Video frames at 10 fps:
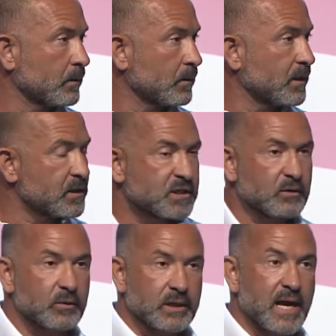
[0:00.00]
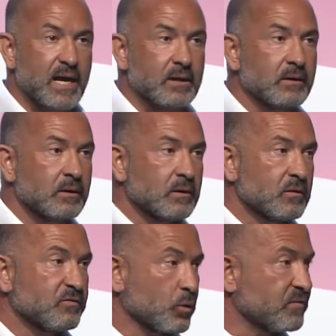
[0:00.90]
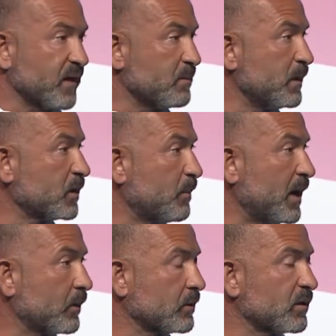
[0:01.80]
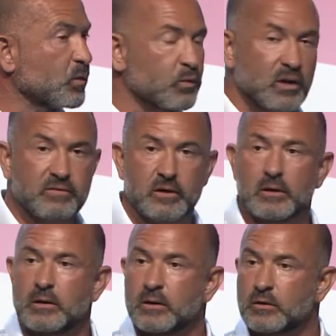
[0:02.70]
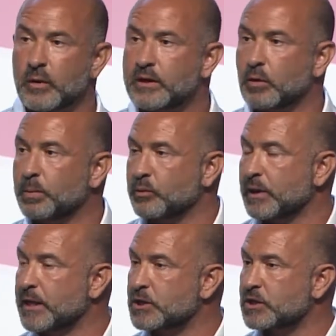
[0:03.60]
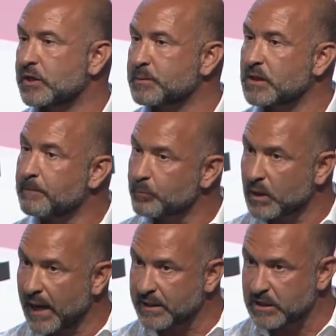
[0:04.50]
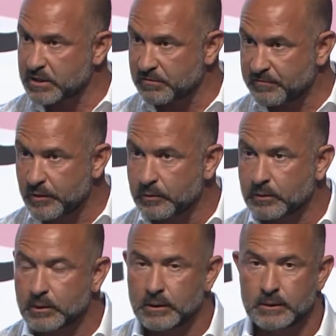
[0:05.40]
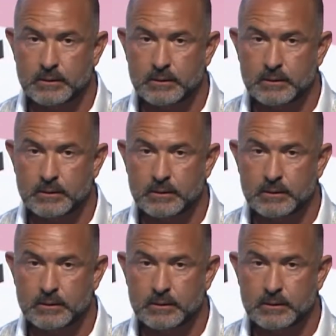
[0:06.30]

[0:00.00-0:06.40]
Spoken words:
Now this year we're going to add fortified milk powder, and with one of our great global relationships, access to fuel.